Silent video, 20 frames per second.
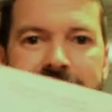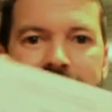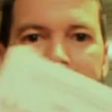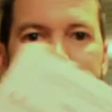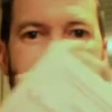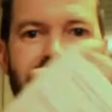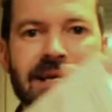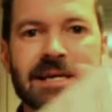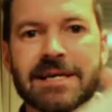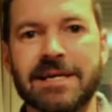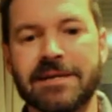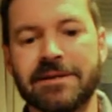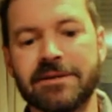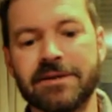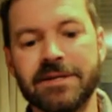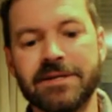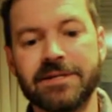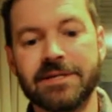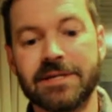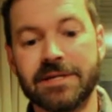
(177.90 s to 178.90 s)
And
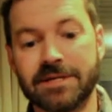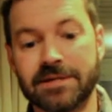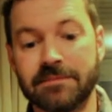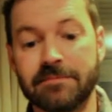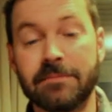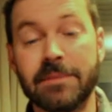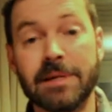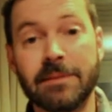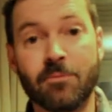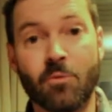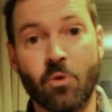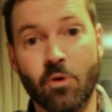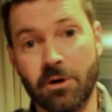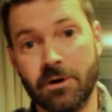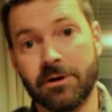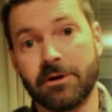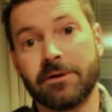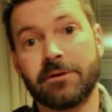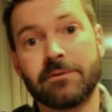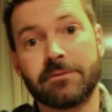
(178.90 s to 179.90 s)
this is a
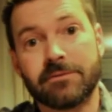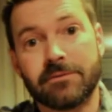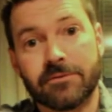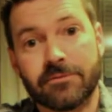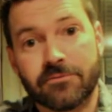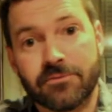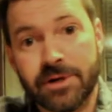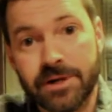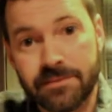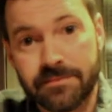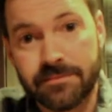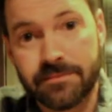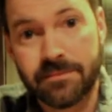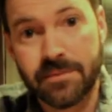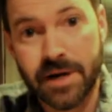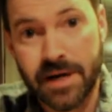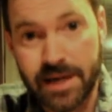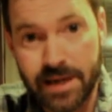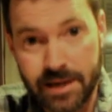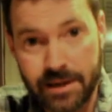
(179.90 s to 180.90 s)
memoir written
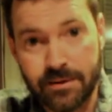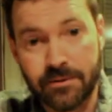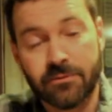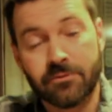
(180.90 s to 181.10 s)
by